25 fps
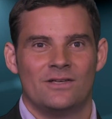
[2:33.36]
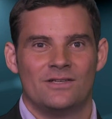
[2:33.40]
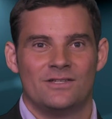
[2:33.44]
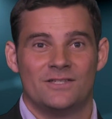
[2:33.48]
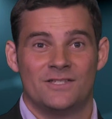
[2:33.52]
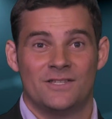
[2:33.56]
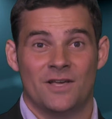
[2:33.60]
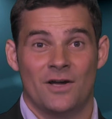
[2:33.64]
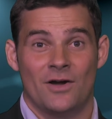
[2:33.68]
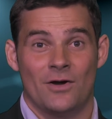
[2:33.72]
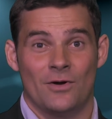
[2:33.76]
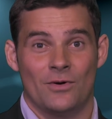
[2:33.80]

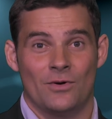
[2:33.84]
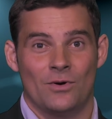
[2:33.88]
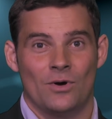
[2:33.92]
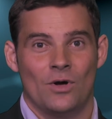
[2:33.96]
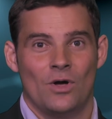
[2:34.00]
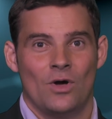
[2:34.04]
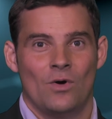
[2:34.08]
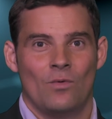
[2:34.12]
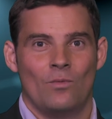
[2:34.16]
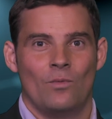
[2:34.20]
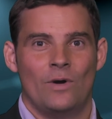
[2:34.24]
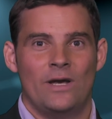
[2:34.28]
So,
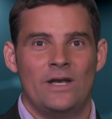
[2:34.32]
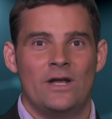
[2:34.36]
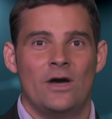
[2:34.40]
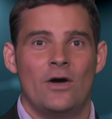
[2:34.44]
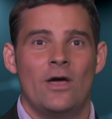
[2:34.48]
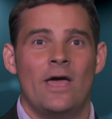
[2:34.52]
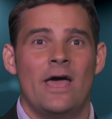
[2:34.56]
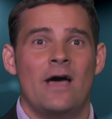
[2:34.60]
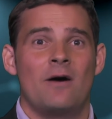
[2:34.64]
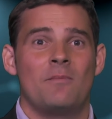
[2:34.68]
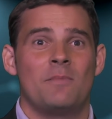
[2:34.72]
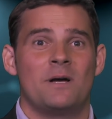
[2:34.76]
we
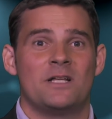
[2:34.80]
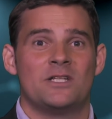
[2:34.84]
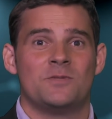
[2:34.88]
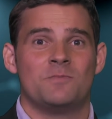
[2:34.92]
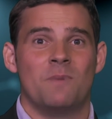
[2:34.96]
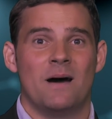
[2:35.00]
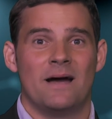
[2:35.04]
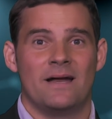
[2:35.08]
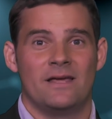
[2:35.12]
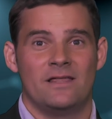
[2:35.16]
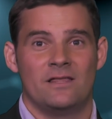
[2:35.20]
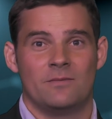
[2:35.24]
know how much
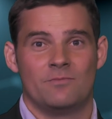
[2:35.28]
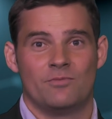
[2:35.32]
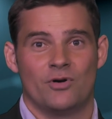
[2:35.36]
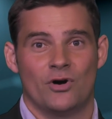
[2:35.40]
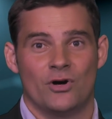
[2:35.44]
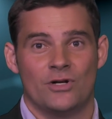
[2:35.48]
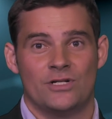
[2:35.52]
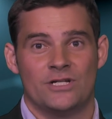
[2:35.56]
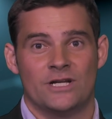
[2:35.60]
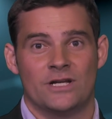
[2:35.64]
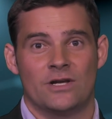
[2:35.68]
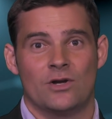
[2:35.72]
money the
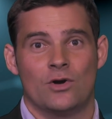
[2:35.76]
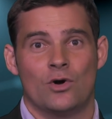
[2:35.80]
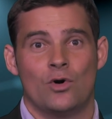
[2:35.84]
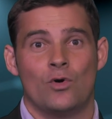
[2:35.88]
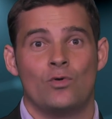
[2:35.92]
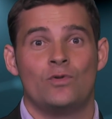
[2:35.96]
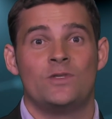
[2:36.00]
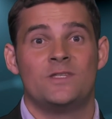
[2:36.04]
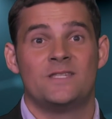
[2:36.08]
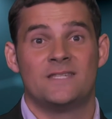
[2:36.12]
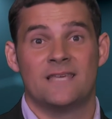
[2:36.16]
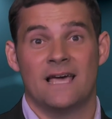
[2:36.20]
project
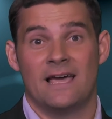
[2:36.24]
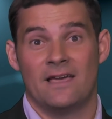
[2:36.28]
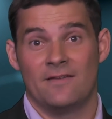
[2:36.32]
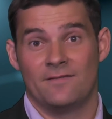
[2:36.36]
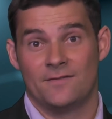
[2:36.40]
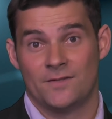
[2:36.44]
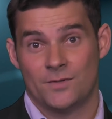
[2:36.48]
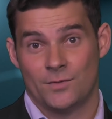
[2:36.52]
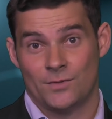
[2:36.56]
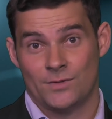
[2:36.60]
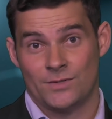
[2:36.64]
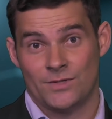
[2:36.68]
could
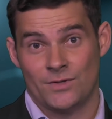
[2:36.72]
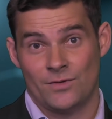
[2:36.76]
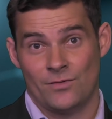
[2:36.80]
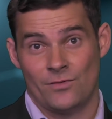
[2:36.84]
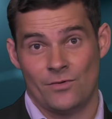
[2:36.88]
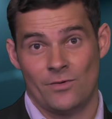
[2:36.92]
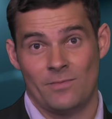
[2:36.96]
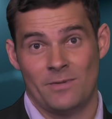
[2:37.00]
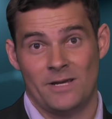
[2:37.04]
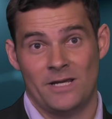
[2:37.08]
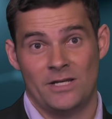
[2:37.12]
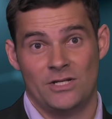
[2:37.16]
save Swanson
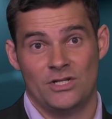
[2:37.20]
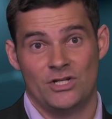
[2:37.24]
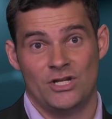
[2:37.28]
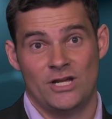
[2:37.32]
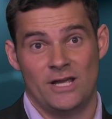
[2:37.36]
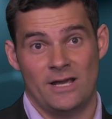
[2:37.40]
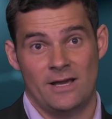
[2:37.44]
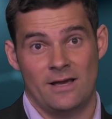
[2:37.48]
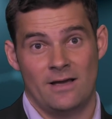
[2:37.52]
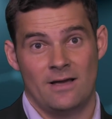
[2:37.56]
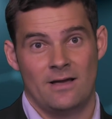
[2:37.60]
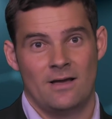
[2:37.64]
Group each
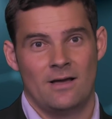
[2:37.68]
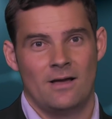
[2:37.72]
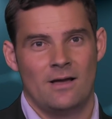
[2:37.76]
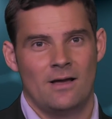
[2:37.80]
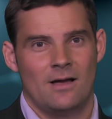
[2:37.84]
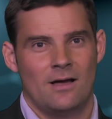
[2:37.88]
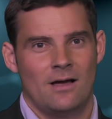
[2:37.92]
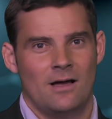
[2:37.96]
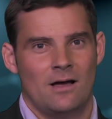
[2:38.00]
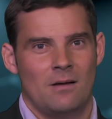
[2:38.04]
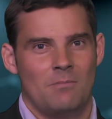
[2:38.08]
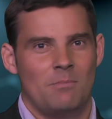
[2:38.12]
year,
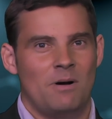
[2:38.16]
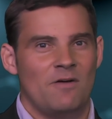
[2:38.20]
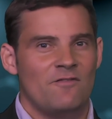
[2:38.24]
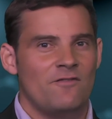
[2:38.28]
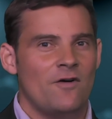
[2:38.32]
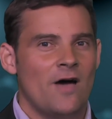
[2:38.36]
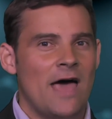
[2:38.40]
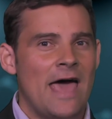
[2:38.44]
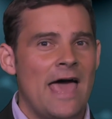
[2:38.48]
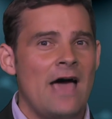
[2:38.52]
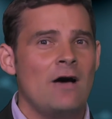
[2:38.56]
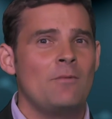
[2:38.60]
but
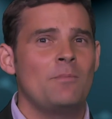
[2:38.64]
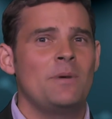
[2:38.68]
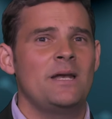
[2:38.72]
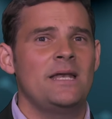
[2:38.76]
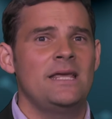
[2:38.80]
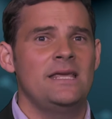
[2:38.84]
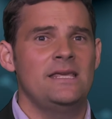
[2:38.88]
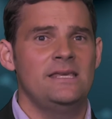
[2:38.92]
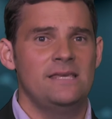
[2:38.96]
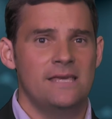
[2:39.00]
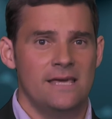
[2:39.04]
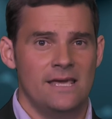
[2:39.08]
for how
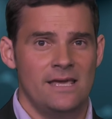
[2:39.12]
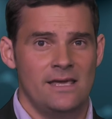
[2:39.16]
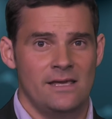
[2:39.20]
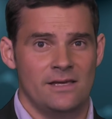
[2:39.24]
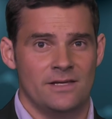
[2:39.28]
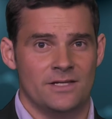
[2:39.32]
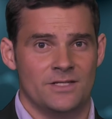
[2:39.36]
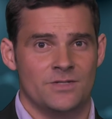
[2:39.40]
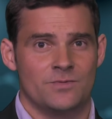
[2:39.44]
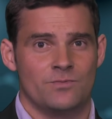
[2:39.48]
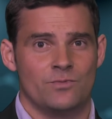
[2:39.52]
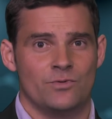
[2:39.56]
many
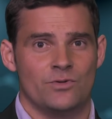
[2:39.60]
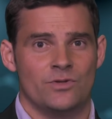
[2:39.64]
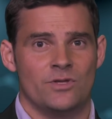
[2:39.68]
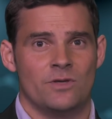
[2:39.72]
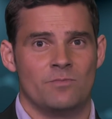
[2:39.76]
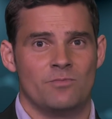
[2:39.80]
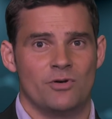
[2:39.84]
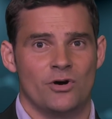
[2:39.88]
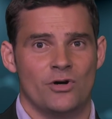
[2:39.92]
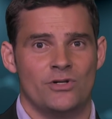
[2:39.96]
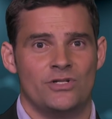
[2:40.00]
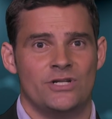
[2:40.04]
years would
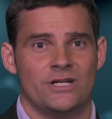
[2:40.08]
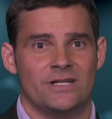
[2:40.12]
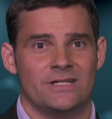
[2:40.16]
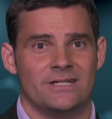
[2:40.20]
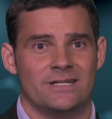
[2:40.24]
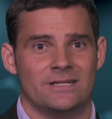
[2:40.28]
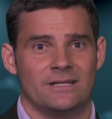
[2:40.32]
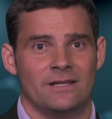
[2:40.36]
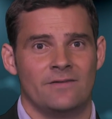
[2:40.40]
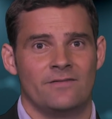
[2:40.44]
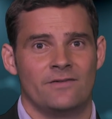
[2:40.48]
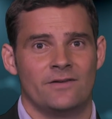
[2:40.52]
the project
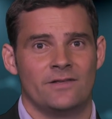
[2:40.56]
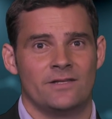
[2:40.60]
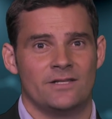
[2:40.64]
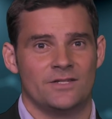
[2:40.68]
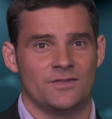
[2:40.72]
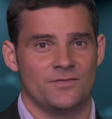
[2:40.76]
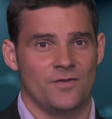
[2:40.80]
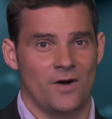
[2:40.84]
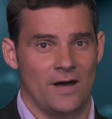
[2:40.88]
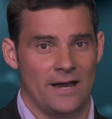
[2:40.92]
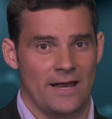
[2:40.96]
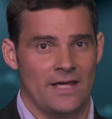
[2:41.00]
deliver
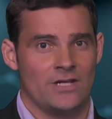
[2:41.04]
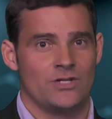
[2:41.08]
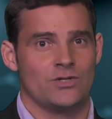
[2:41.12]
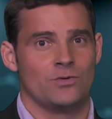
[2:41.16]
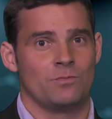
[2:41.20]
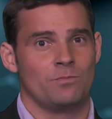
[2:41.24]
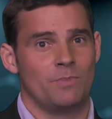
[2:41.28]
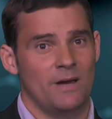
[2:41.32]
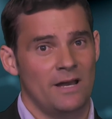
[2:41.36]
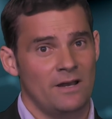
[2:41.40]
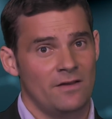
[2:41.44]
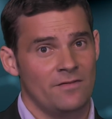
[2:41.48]
this
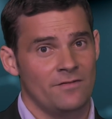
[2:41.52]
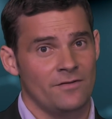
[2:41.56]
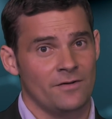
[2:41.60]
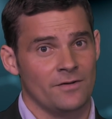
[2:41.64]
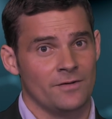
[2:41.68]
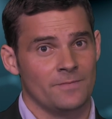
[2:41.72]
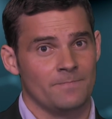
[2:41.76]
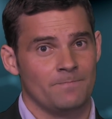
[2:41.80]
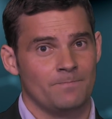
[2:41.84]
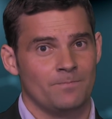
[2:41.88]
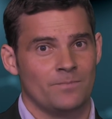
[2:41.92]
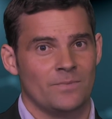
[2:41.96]
financial
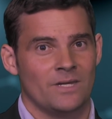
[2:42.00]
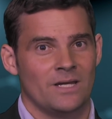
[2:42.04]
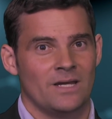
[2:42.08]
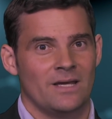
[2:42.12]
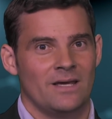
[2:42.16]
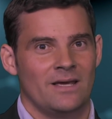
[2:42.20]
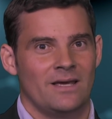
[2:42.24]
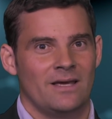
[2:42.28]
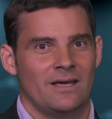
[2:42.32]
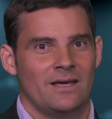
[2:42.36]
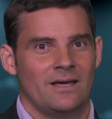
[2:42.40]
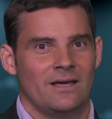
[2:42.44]
benefit?
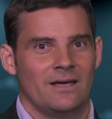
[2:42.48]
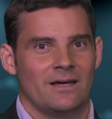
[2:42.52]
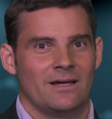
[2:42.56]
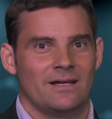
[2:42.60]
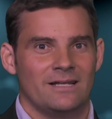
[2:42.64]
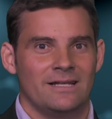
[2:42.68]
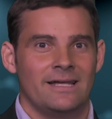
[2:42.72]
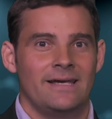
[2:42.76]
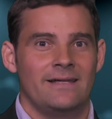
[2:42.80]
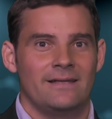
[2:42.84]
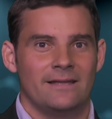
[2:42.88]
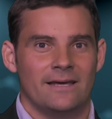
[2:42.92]

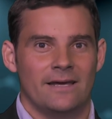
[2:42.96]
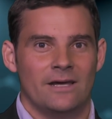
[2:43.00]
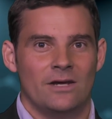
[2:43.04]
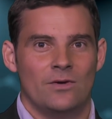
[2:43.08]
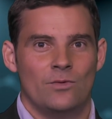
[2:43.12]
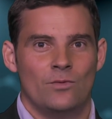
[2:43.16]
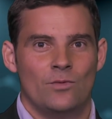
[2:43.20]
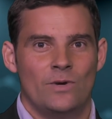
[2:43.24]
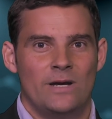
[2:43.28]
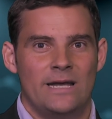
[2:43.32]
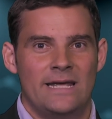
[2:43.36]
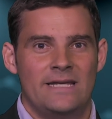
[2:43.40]
Clearly,
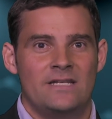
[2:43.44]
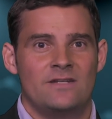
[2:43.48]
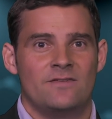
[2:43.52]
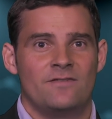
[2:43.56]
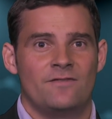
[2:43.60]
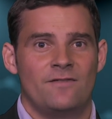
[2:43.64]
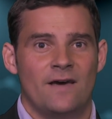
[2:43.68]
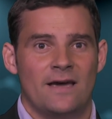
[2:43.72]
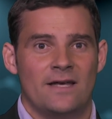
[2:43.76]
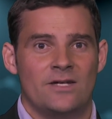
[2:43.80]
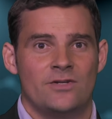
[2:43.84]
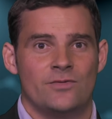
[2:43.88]
we need to
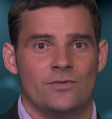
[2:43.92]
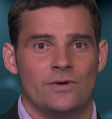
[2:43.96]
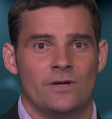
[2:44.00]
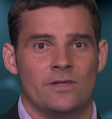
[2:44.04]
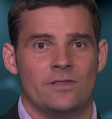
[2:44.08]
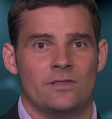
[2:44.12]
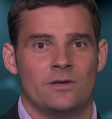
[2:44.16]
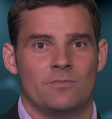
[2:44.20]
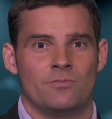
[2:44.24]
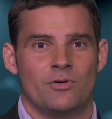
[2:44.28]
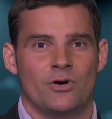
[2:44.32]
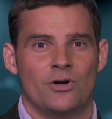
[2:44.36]
factor
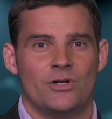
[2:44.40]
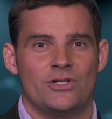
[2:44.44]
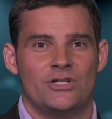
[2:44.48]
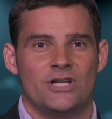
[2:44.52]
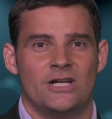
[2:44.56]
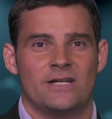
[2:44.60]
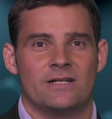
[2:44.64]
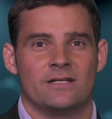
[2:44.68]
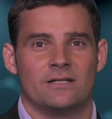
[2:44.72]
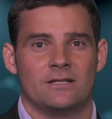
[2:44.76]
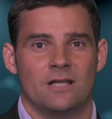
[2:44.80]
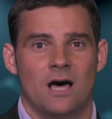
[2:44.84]
in the
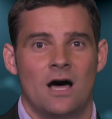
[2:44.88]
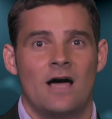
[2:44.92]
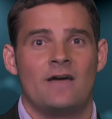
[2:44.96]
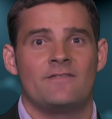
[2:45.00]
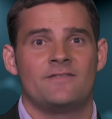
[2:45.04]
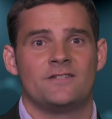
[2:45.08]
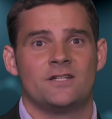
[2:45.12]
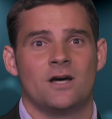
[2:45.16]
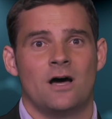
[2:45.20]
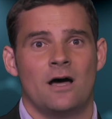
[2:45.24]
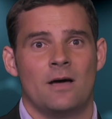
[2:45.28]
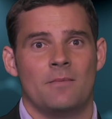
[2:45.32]
project
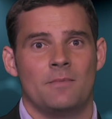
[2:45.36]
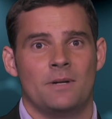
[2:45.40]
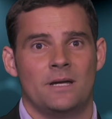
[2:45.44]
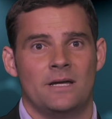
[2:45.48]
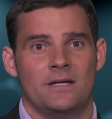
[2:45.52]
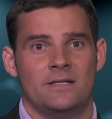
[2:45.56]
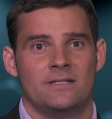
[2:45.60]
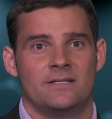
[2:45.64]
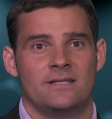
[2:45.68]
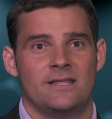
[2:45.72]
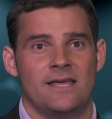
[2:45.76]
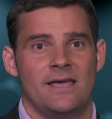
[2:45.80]
lifetime
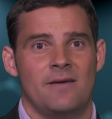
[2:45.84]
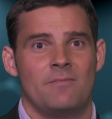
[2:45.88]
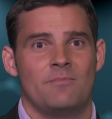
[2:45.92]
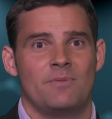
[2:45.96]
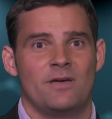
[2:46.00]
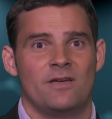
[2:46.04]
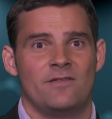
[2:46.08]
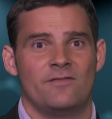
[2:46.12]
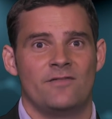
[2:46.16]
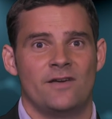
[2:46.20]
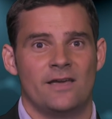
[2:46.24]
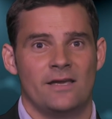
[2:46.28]
into the
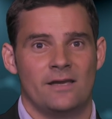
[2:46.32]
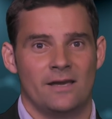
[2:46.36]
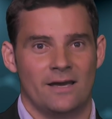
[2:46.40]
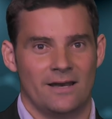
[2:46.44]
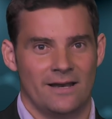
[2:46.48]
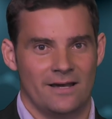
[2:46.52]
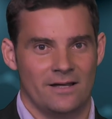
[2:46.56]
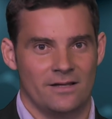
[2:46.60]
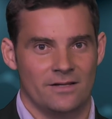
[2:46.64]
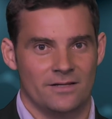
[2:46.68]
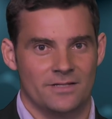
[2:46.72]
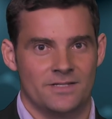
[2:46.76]
NPV
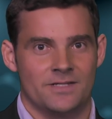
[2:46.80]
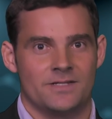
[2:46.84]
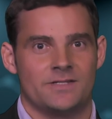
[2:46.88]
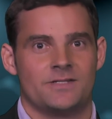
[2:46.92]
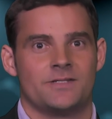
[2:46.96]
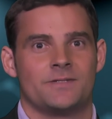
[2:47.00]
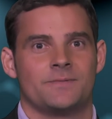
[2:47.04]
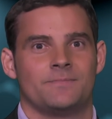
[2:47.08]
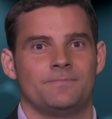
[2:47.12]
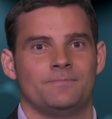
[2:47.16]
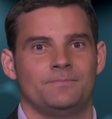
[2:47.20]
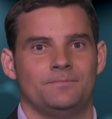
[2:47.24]

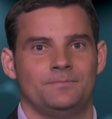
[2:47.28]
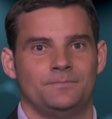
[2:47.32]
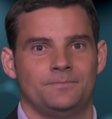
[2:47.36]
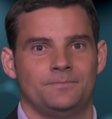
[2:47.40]
analysis.